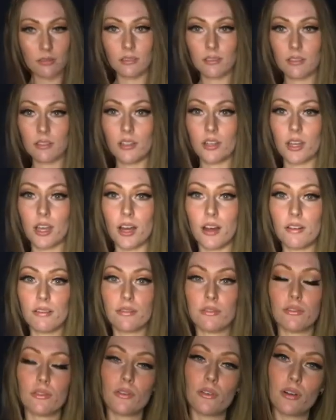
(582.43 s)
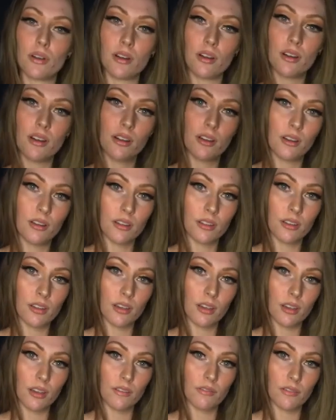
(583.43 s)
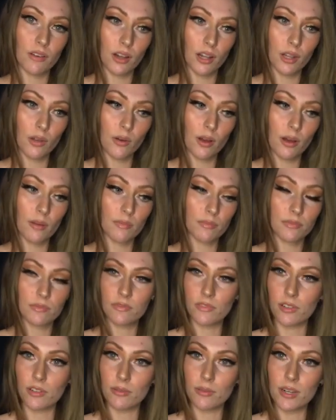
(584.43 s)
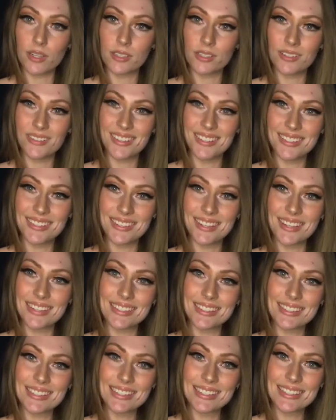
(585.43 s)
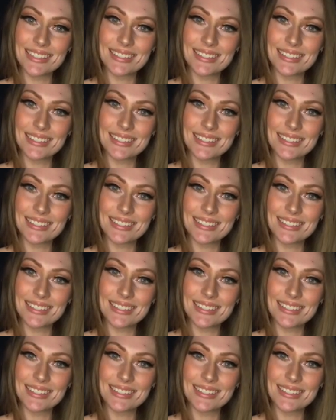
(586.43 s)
look out for the follow-up for the rest of this list.